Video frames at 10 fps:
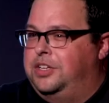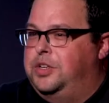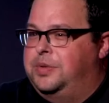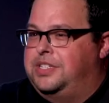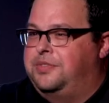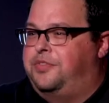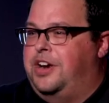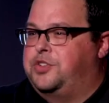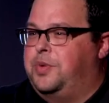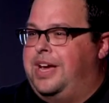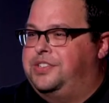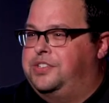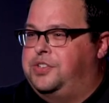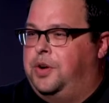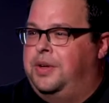new and some fresh ways.
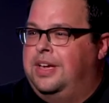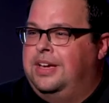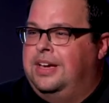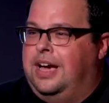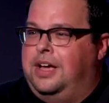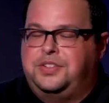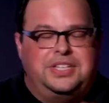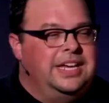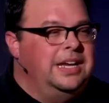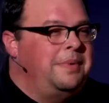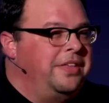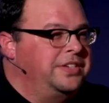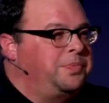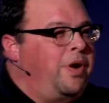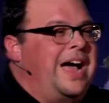And so I was thinking about
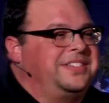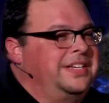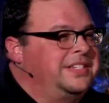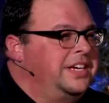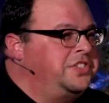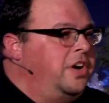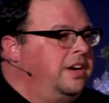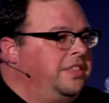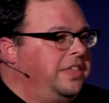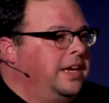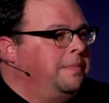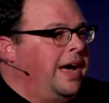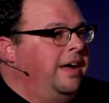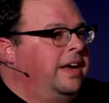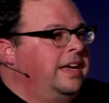this process, and I started to think about